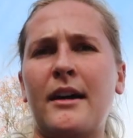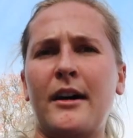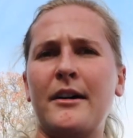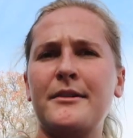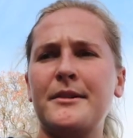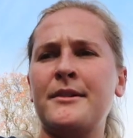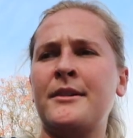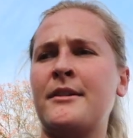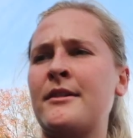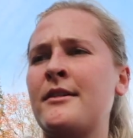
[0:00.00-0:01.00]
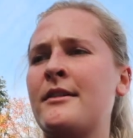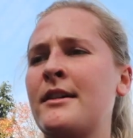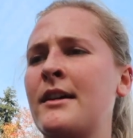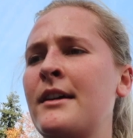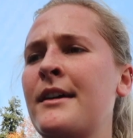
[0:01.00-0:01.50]

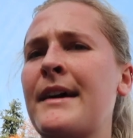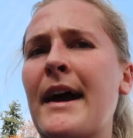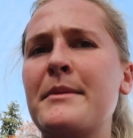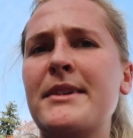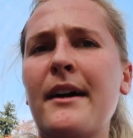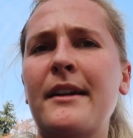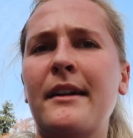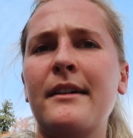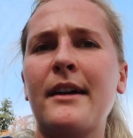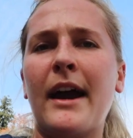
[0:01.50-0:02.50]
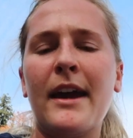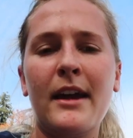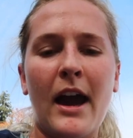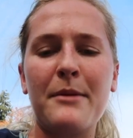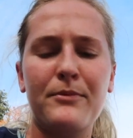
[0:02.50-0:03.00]
I'm done.
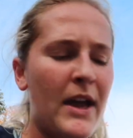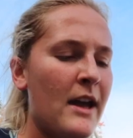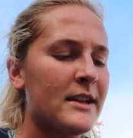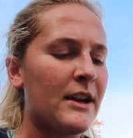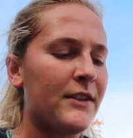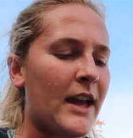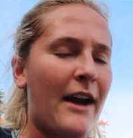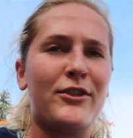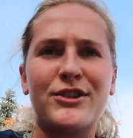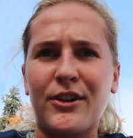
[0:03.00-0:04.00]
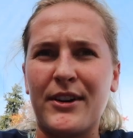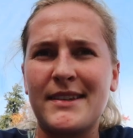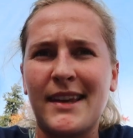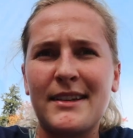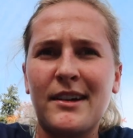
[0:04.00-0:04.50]
I definitely averaged
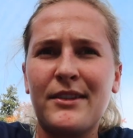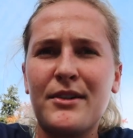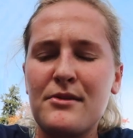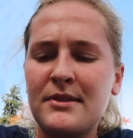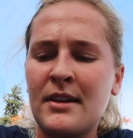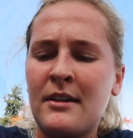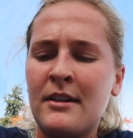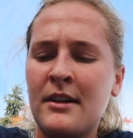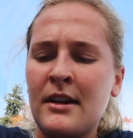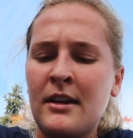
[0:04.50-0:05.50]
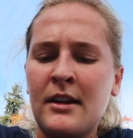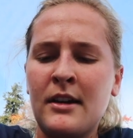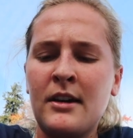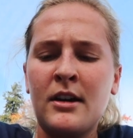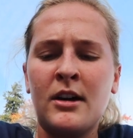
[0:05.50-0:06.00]
36 on those.
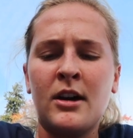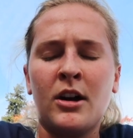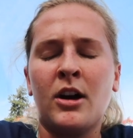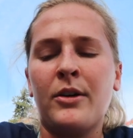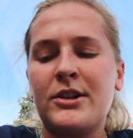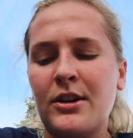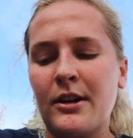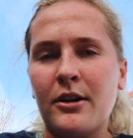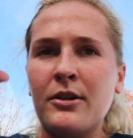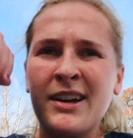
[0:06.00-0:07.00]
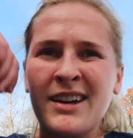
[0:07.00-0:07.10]
Which, you know,